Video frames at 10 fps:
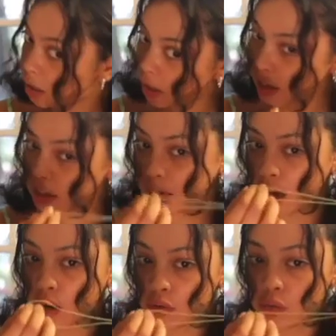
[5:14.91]
and
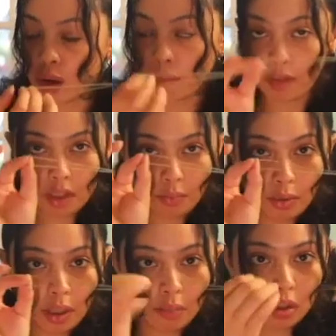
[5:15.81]
now I'm gonna
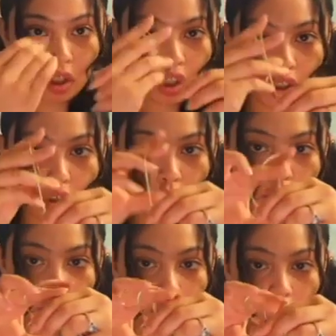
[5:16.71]
pretty much just do
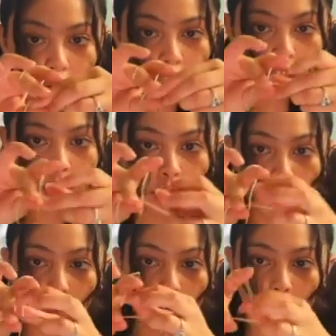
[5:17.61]
one of those slips
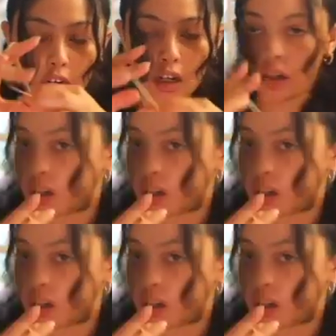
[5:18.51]
where